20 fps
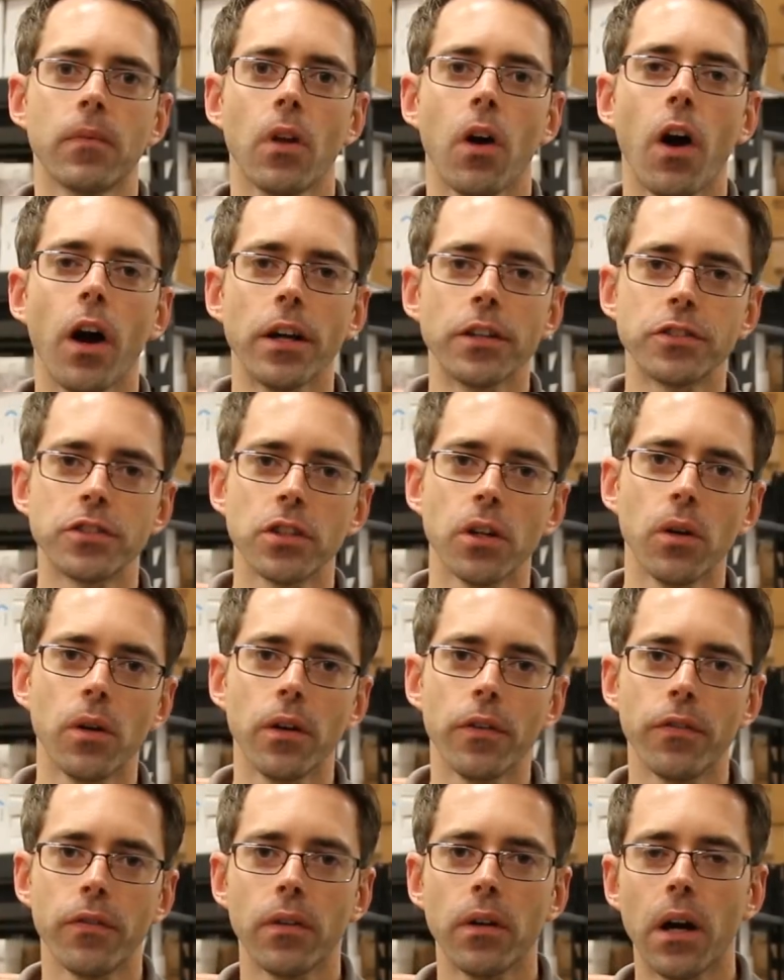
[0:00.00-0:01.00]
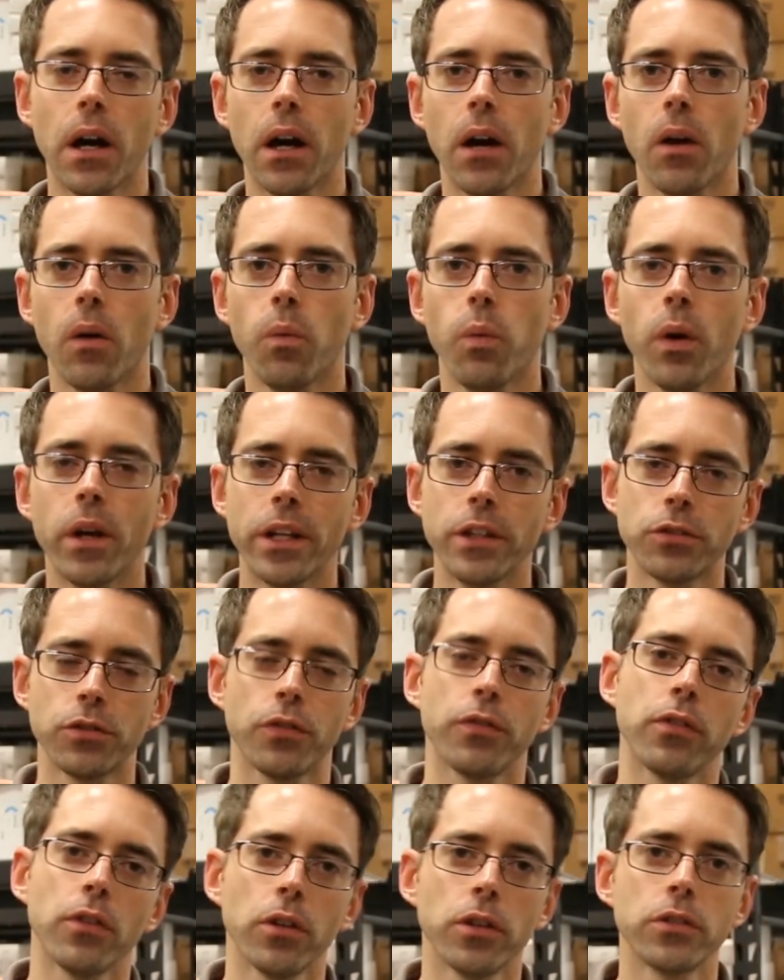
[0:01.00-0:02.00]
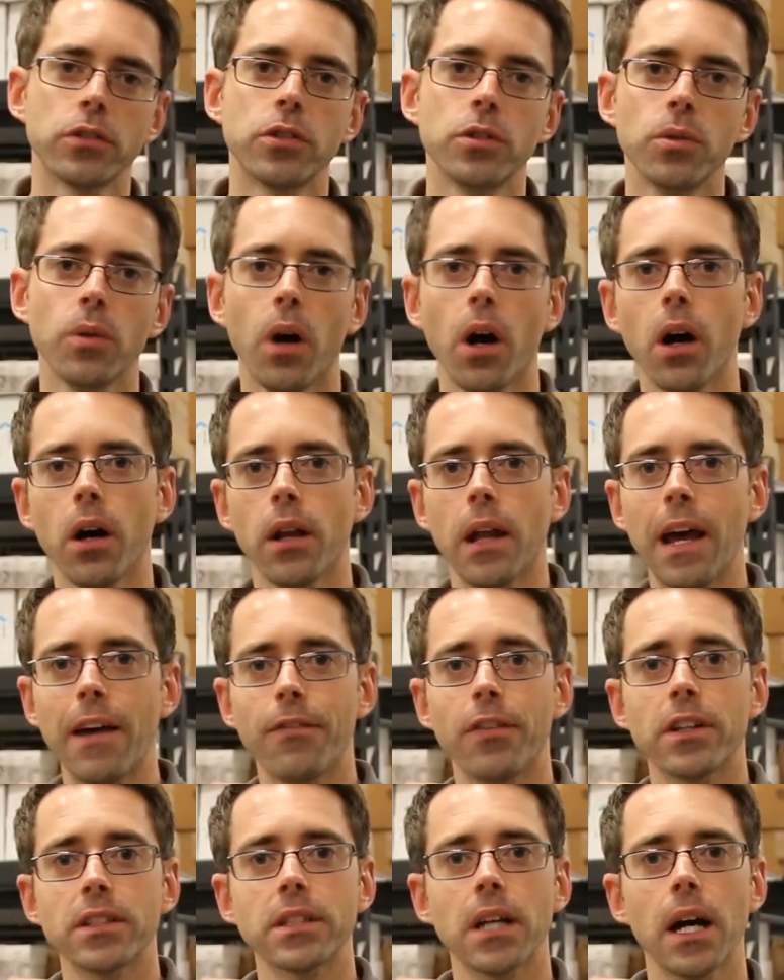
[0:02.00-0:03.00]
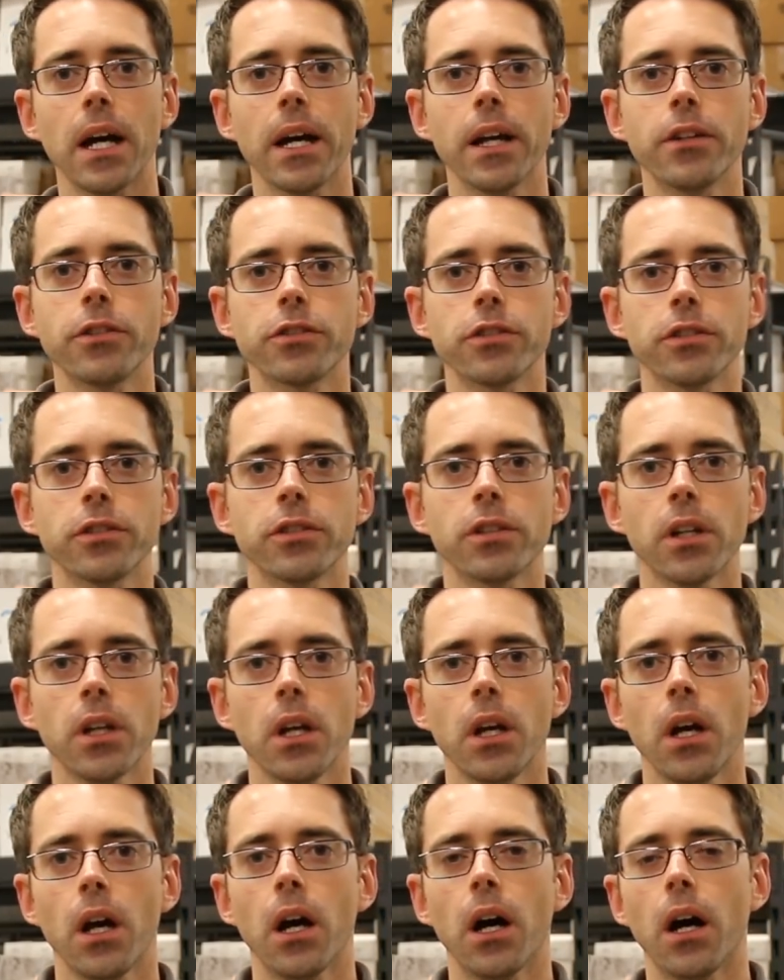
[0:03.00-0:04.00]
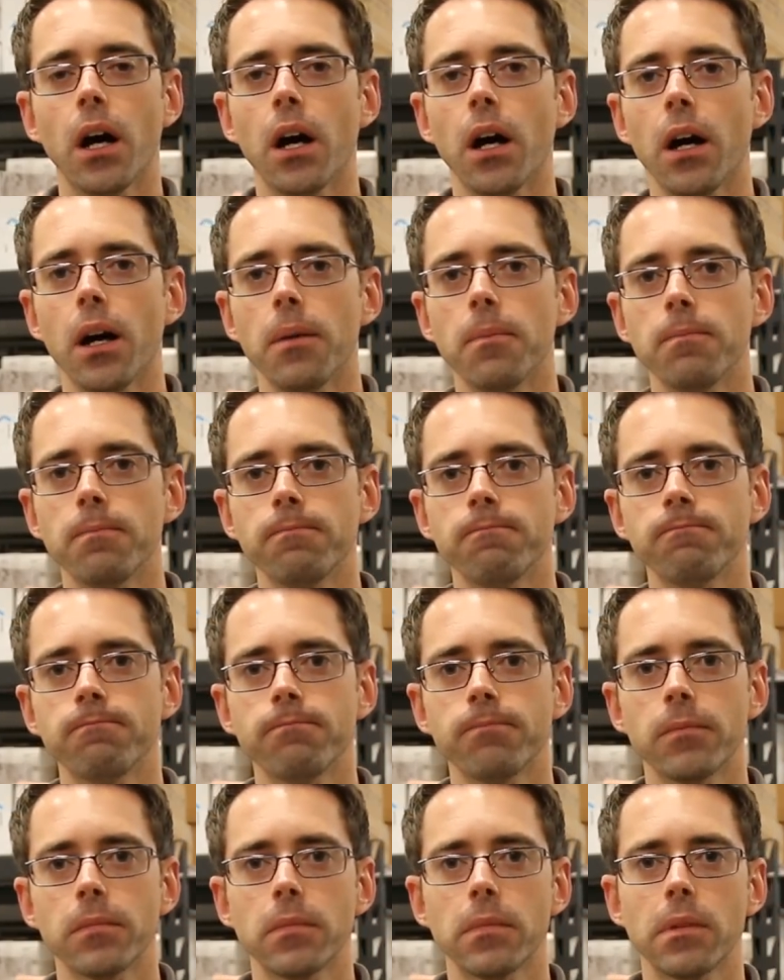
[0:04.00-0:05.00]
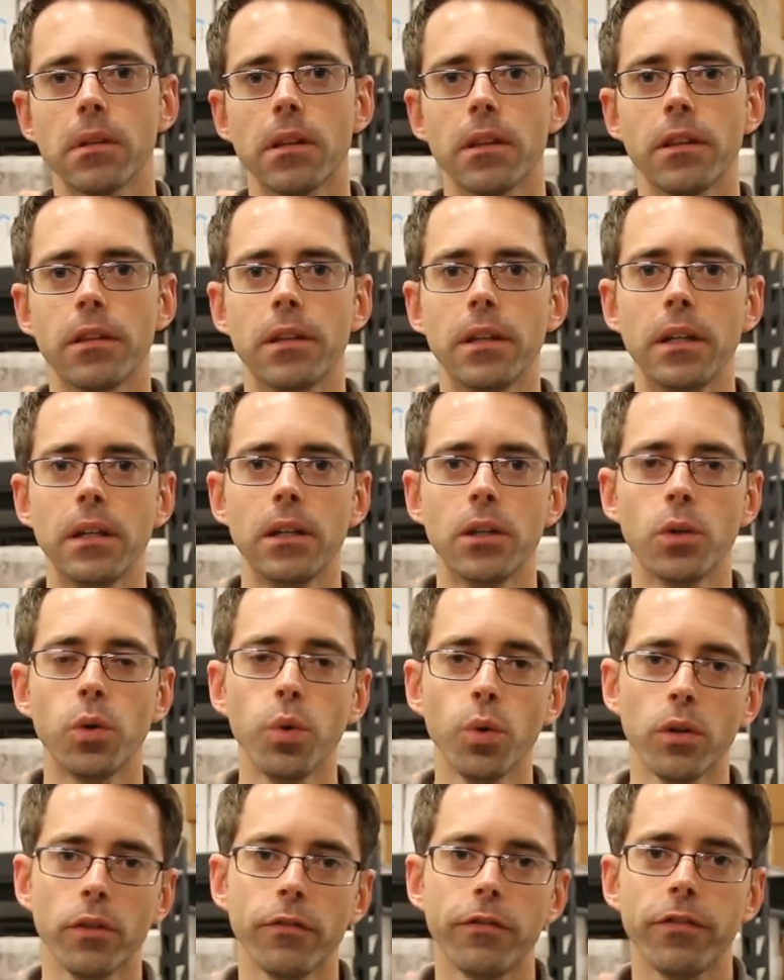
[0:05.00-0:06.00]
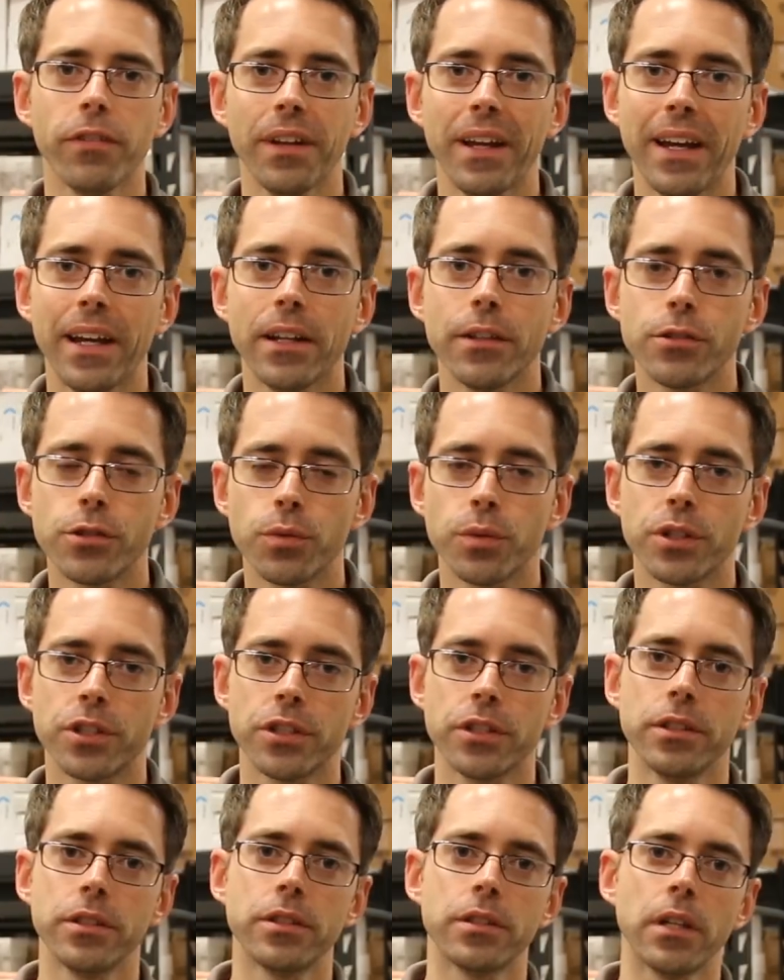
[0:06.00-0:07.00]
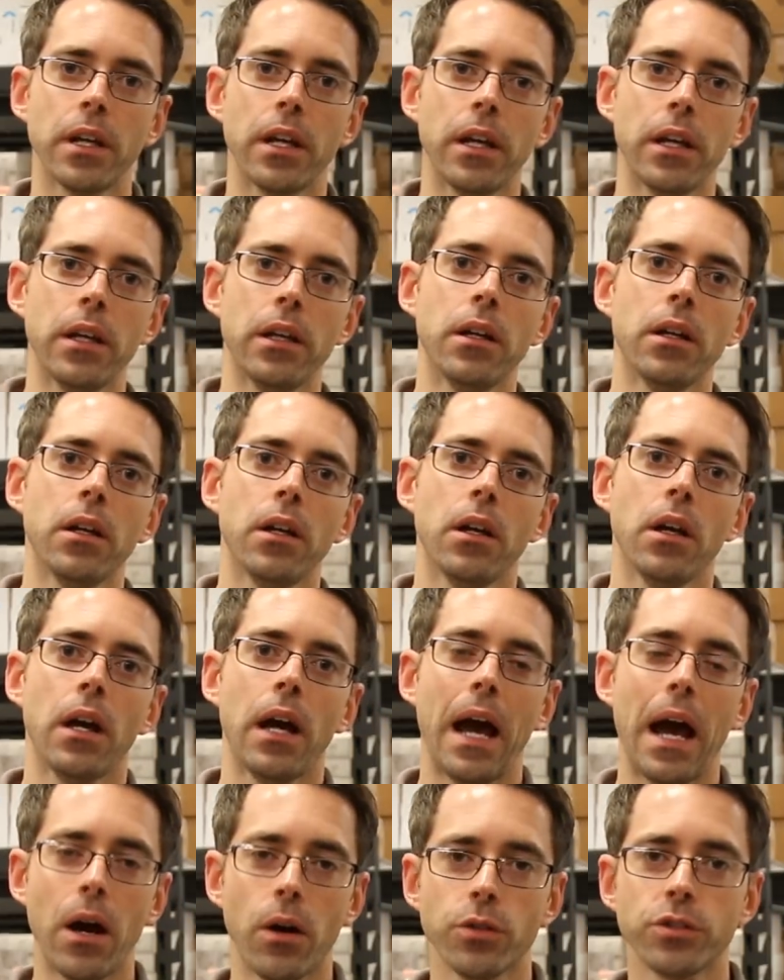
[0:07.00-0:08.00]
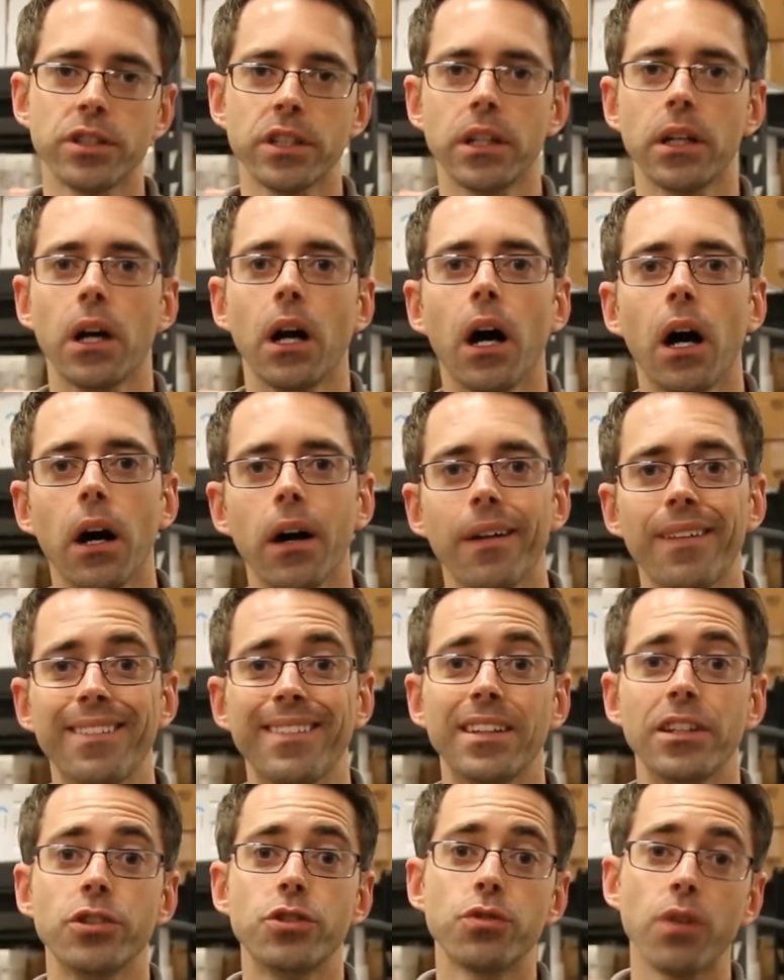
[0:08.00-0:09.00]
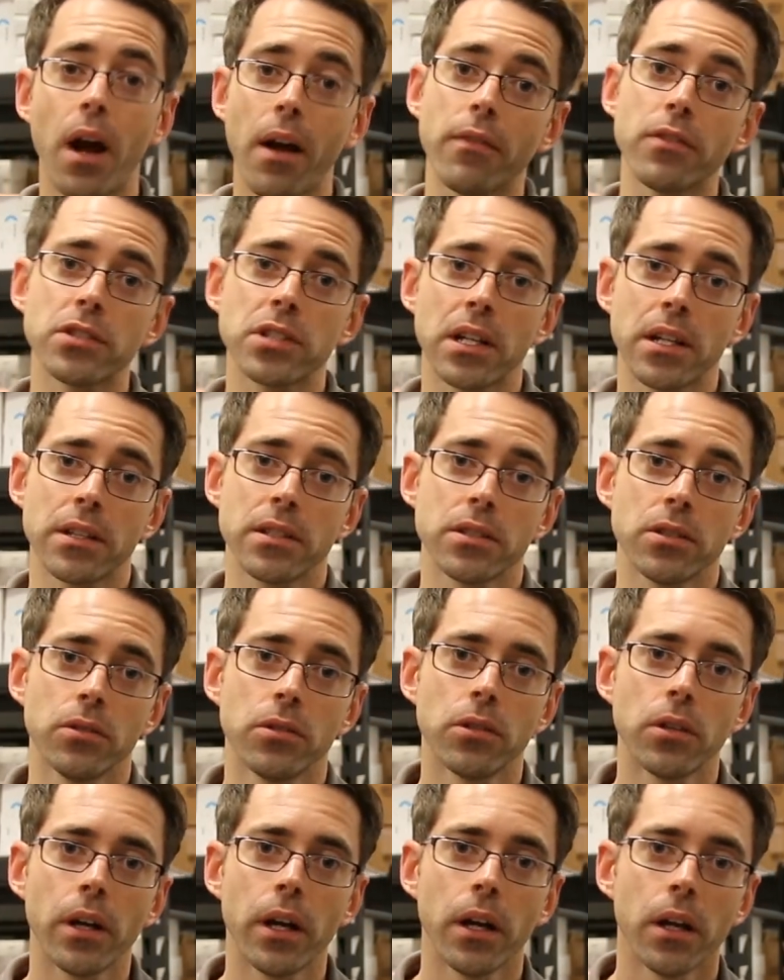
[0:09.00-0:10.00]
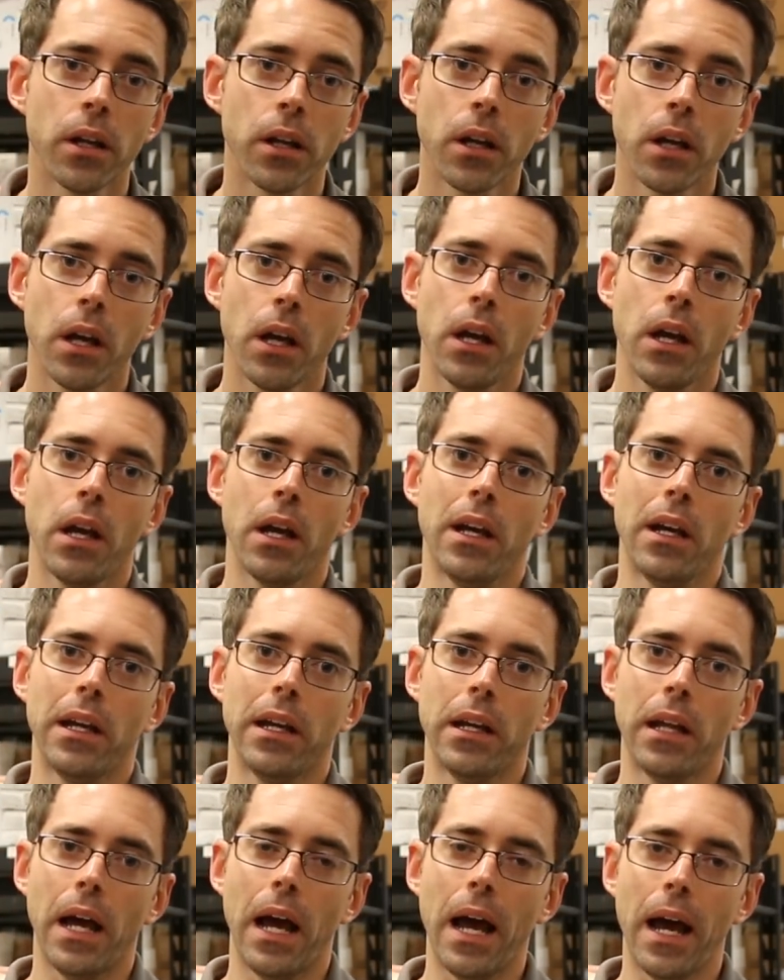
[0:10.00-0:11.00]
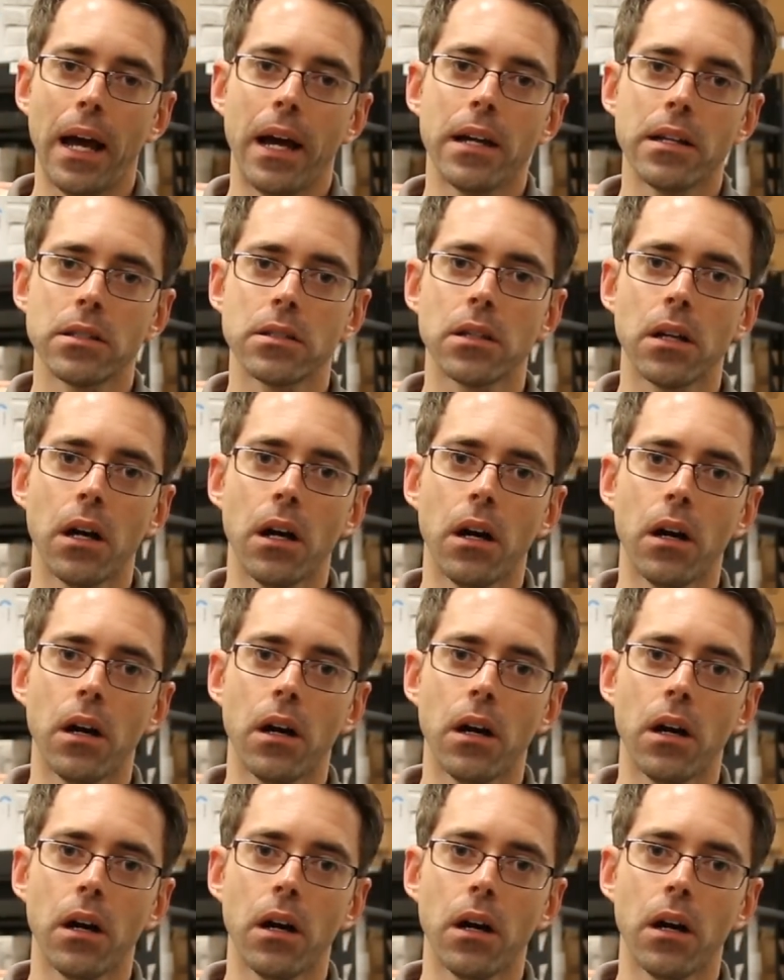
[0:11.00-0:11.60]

All right, so what he's referring to on FSI engines, the coolant flange, which is a housing on the driver's side of the cylinder head, it has